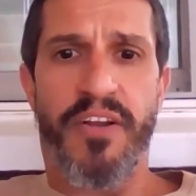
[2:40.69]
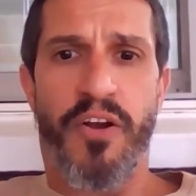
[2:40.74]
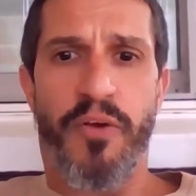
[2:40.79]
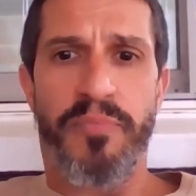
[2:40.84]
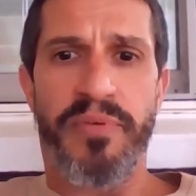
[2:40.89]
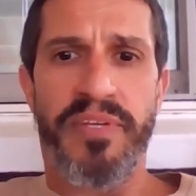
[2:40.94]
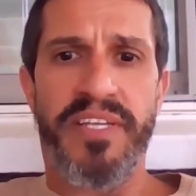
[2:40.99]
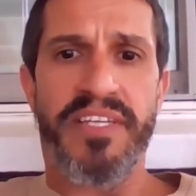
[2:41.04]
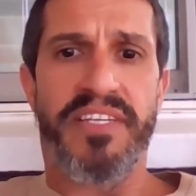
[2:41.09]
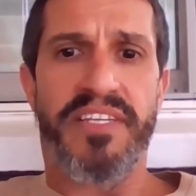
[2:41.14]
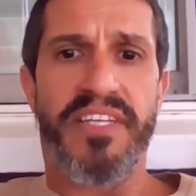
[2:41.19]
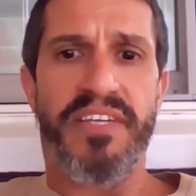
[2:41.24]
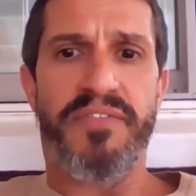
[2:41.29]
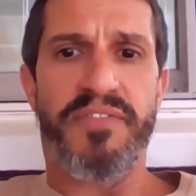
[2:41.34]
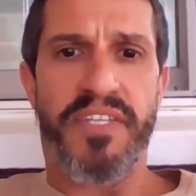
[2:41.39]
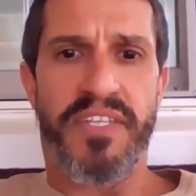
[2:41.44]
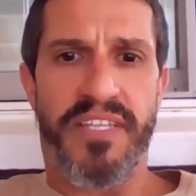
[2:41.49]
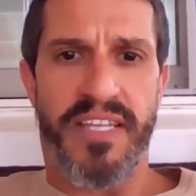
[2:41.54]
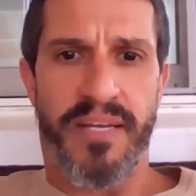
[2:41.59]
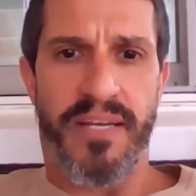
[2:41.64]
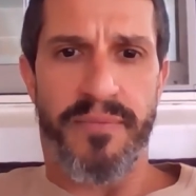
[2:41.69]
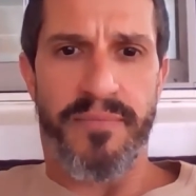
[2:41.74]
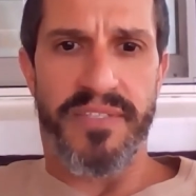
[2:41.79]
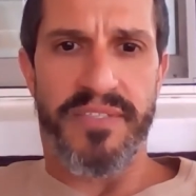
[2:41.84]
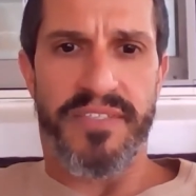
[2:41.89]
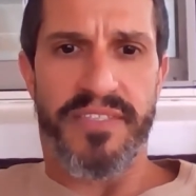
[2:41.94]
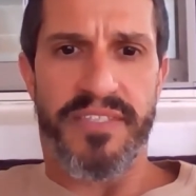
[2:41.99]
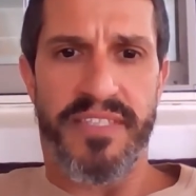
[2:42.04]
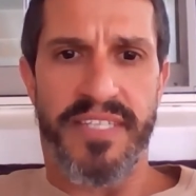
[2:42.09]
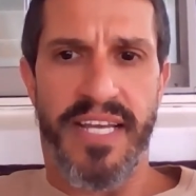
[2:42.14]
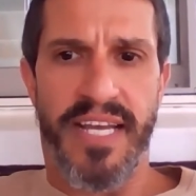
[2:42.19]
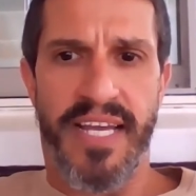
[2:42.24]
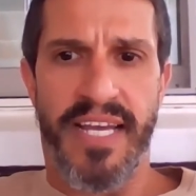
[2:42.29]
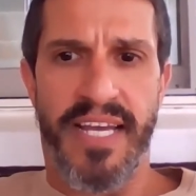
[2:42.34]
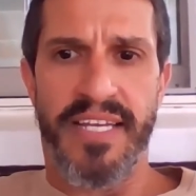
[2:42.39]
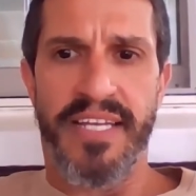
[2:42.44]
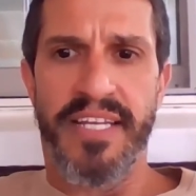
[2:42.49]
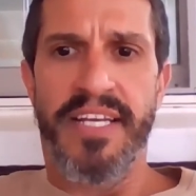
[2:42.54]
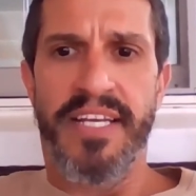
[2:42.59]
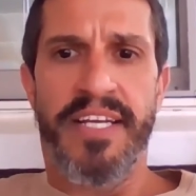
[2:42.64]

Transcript: are being gifted to them instead,